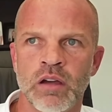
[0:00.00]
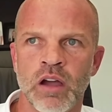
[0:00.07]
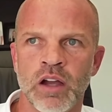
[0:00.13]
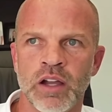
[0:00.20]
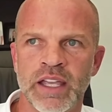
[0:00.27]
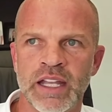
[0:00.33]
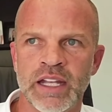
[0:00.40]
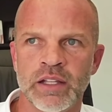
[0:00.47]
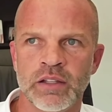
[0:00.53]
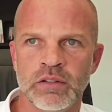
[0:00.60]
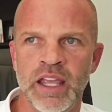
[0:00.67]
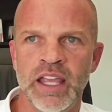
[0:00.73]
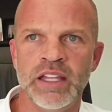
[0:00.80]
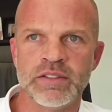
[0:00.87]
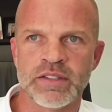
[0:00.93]
are going to
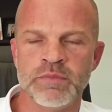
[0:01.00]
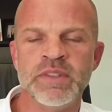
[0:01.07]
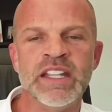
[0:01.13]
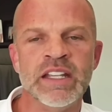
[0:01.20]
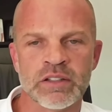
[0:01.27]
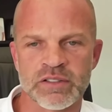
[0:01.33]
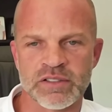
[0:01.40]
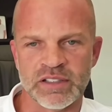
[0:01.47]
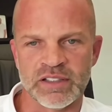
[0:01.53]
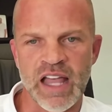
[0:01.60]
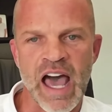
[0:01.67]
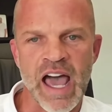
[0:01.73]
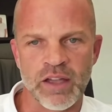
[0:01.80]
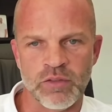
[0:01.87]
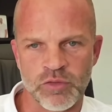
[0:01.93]
eat some dealers
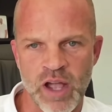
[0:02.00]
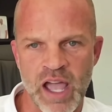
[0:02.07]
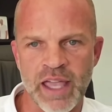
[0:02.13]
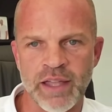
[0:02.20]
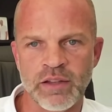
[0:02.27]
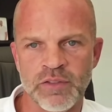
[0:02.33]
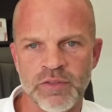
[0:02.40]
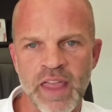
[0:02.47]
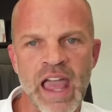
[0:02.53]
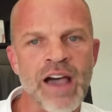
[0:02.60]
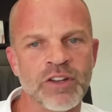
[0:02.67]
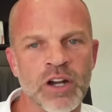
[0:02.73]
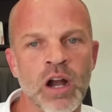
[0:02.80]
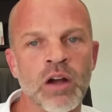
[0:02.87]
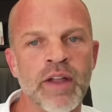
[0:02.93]
alive, right? If they
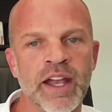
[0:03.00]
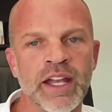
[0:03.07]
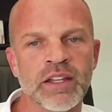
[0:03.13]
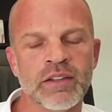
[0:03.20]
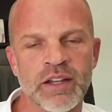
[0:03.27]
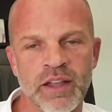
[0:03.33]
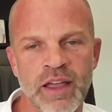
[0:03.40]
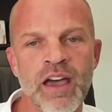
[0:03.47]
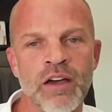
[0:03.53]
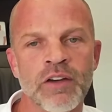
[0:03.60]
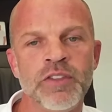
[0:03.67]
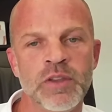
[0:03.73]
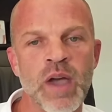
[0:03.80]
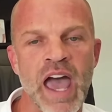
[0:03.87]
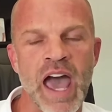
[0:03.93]
haven't already. And a, a
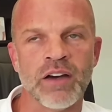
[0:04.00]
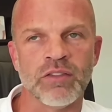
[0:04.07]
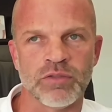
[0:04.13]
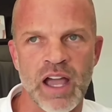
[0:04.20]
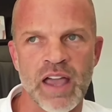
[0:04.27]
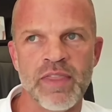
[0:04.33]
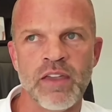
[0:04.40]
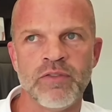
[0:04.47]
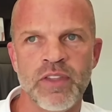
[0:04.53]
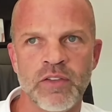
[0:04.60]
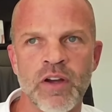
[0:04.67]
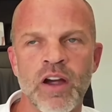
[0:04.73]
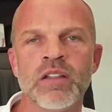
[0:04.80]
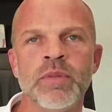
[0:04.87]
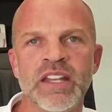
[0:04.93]
few have, right? They've, they've,
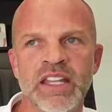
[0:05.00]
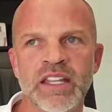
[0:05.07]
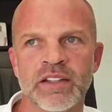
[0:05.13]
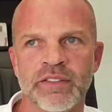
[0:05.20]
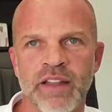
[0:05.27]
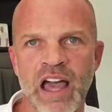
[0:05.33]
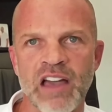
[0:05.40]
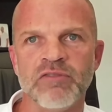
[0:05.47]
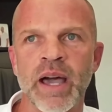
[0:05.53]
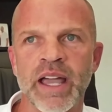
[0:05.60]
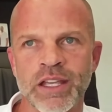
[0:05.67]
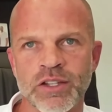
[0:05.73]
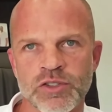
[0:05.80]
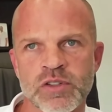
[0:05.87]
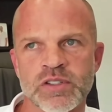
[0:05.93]
already been eaten alive by
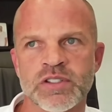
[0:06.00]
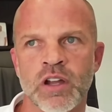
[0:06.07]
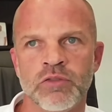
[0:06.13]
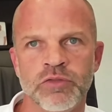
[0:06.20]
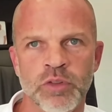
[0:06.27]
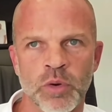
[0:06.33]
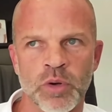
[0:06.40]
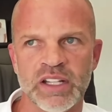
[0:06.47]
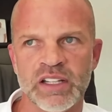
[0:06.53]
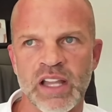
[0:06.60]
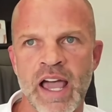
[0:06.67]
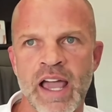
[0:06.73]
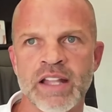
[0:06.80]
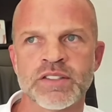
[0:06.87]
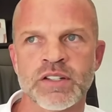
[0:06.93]
interest on flooring
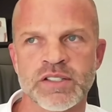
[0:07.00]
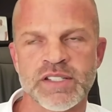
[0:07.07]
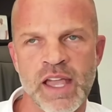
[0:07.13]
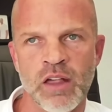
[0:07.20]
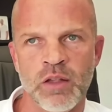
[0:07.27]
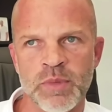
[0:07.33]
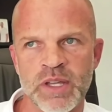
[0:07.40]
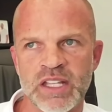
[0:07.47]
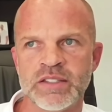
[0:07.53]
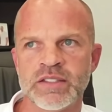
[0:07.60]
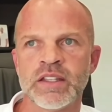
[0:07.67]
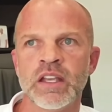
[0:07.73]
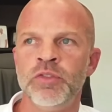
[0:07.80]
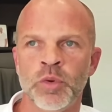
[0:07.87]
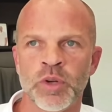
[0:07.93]
lines, curtailments,
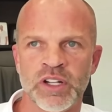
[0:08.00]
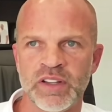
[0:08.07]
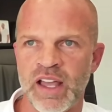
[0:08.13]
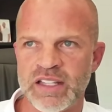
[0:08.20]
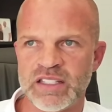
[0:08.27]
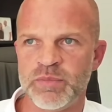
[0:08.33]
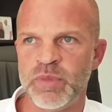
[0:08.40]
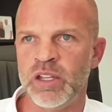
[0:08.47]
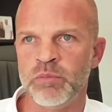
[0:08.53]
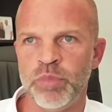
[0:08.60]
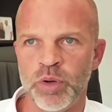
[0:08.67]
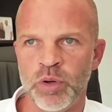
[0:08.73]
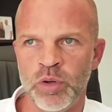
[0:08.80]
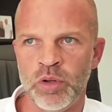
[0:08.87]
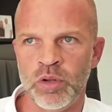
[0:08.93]
flooring lines being
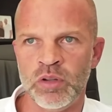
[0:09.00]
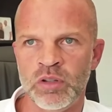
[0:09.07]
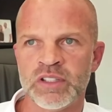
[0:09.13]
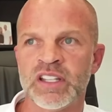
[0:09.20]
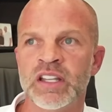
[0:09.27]
pulled,